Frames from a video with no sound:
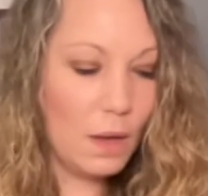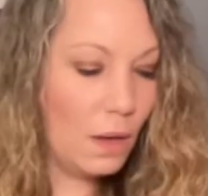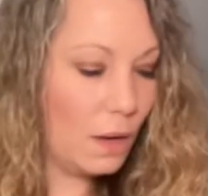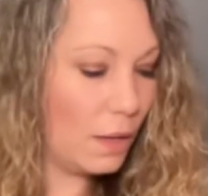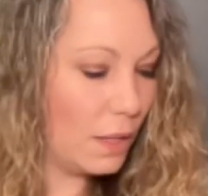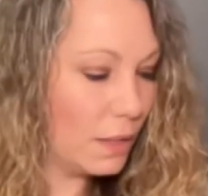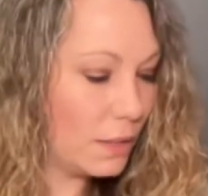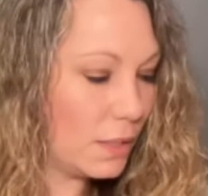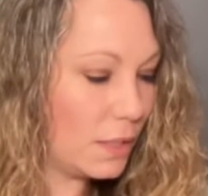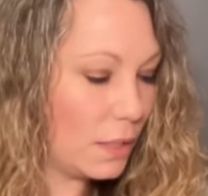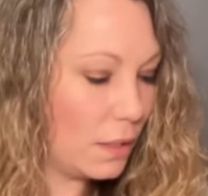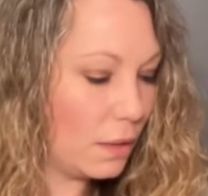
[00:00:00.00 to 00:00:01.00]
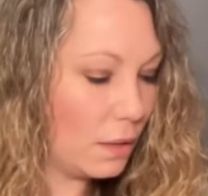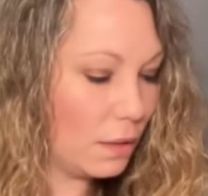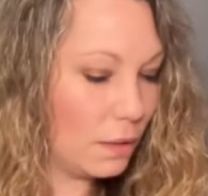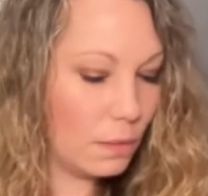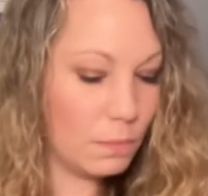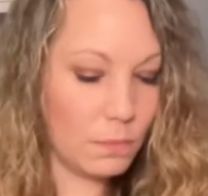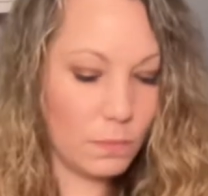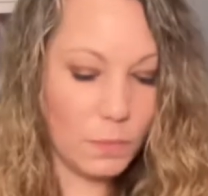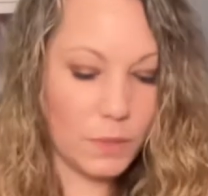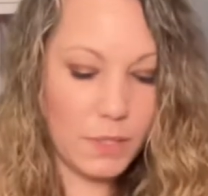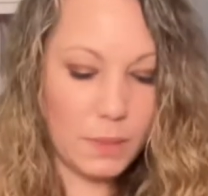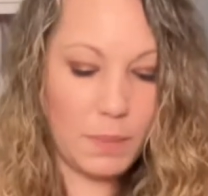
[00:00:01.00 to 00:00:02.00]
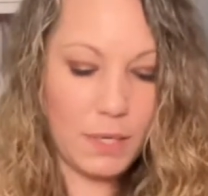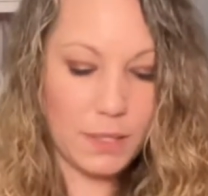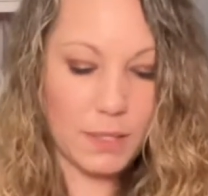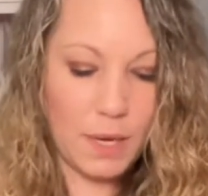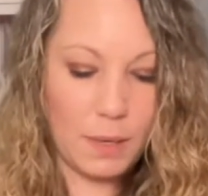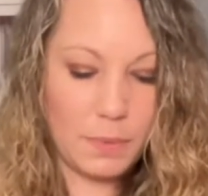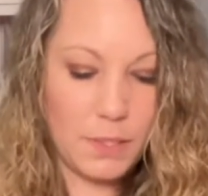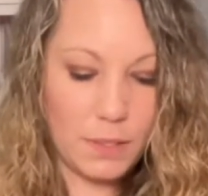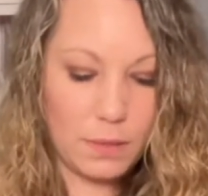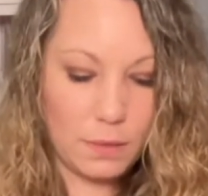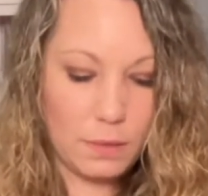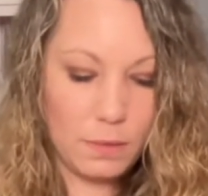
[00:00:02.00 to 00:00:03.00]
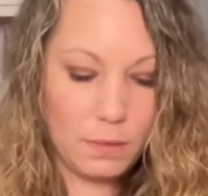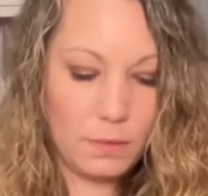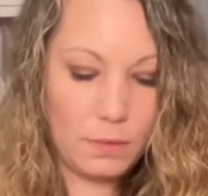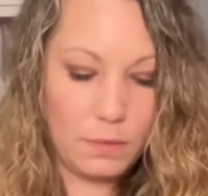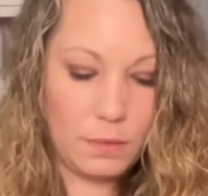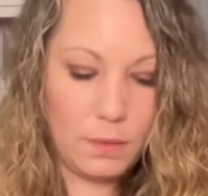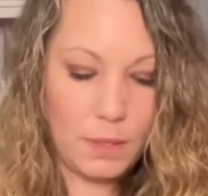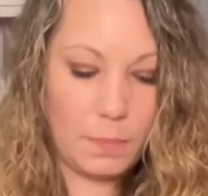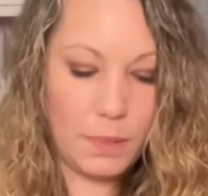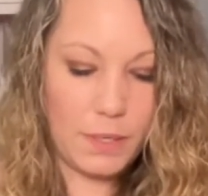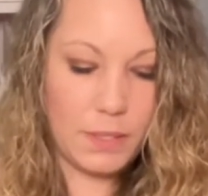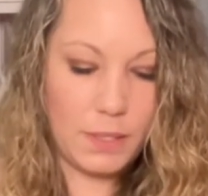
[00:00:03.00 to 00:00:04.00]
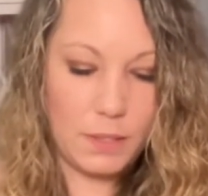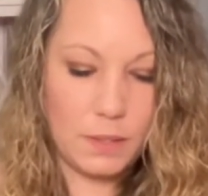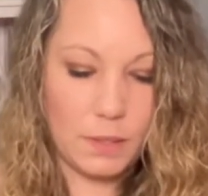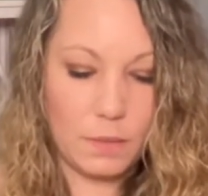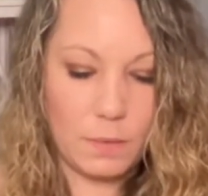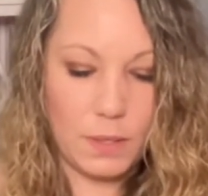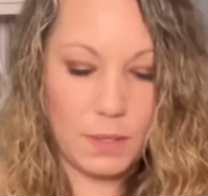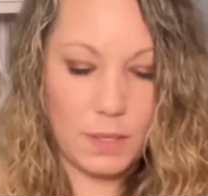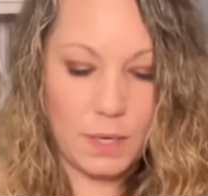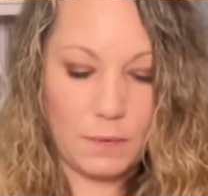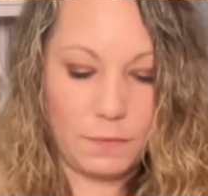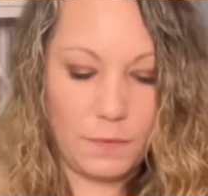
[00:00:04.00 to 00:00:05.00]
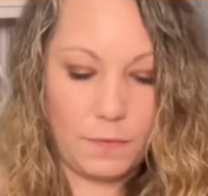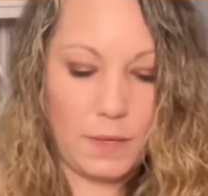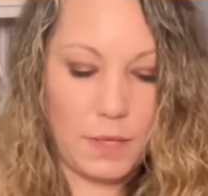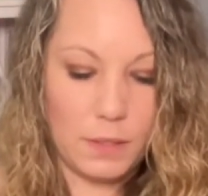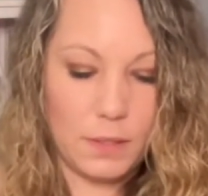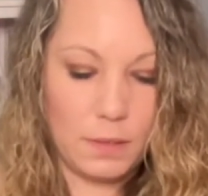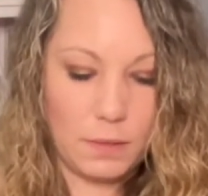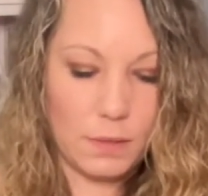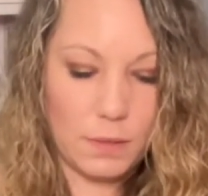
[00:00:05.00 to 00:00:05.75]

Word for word: All right, let's see. What's the biggest obstacle that Pisces is going to have to face in this